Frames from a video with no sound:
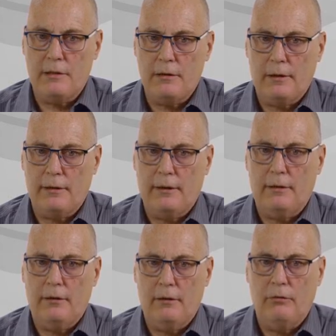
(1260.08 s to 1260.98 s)
like
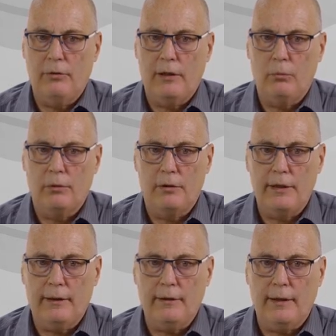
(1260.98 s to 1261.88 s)
that, and the relay will
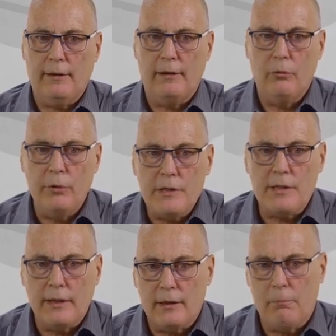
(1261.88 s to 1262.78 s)
detect that and
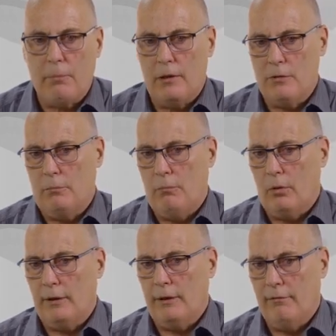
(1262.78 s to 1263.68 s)
reset the power swing
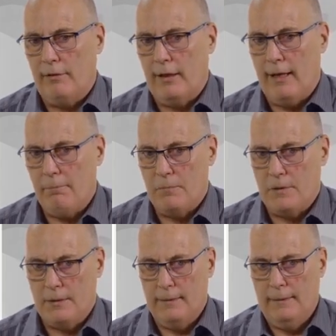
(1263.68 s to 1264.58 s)
blocking if that
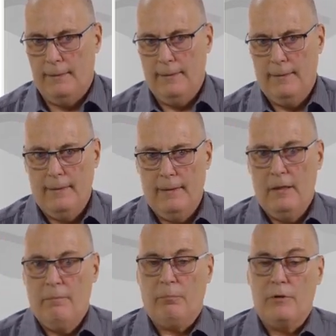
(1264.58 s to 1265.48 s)
happens.
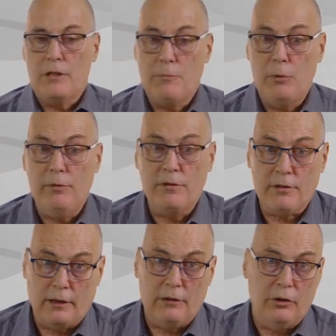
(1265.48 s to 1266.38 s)
The smoothness
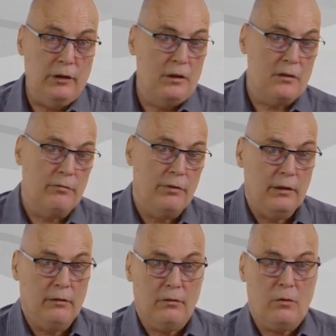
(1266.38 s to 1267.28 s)
criteria is a
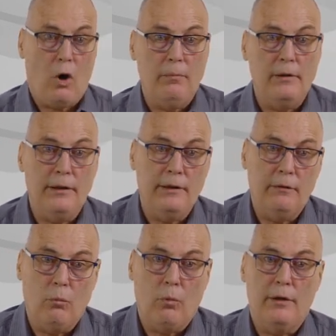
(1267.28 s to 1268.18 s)
very commonly
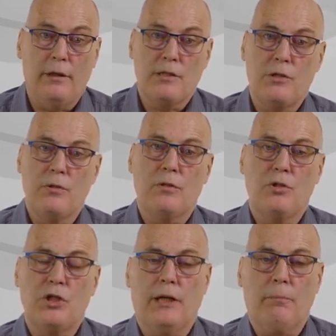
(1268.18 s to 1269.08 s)
one that's used to
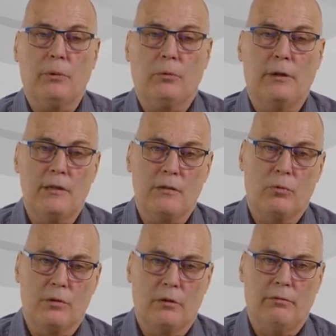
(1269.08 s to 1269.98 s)
check, because that's
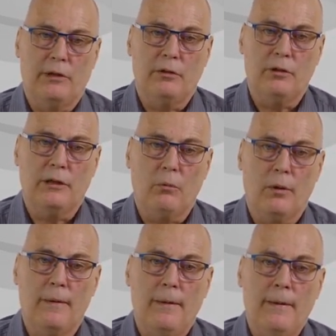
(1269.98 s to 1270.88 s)
also a very interesting
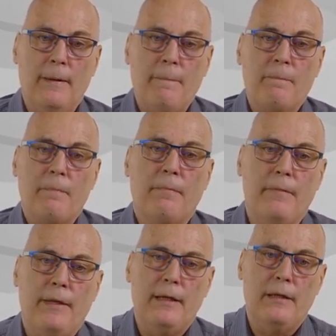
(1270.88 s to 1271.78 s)
one.
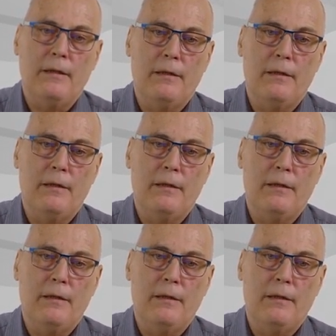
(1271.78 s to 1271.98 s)
The